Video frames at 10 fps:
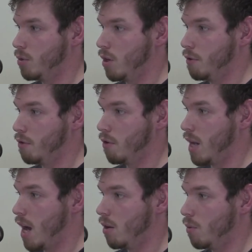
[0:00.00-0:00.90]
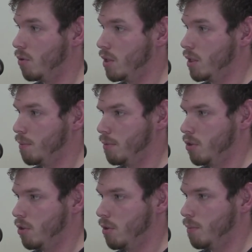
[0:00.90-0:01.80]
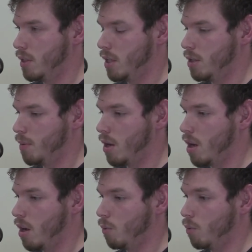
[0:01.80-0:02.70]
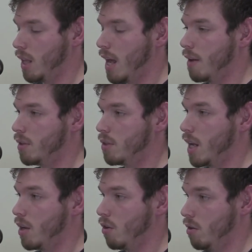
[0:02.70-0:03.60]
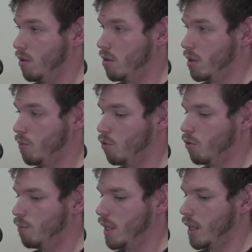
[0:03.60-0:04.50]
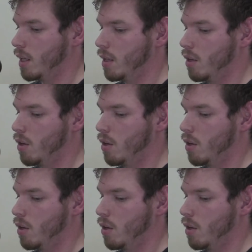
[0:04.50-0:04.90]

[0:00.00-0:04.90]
So if you're an adult wanting to participate, I will have to say no, because it will be,